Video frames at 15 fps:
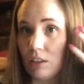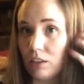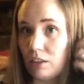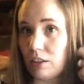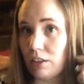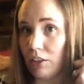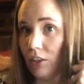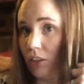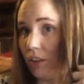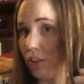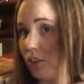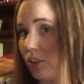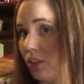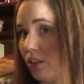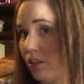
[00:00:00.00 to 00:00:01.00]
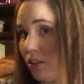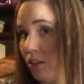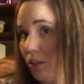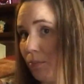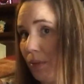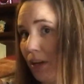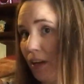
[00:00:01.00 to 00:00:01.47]
take a shot or
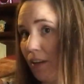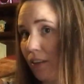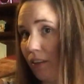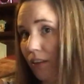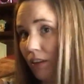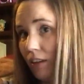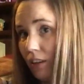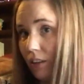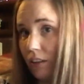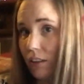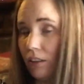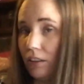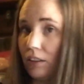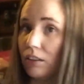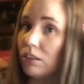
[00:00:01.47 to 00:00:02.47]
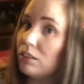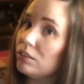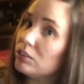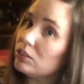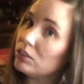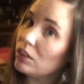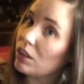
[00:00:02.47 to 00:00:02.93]
a bath and
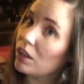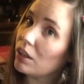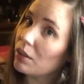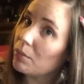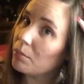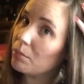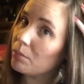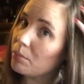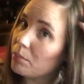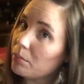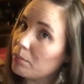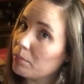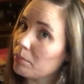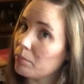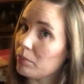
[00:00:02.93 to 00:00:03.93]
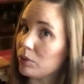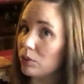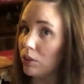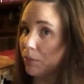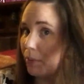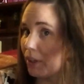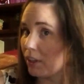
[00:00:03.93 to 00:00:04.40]
um, blow
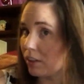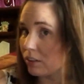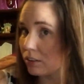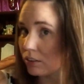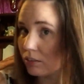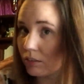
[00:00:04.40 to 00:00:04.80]
dry my hair,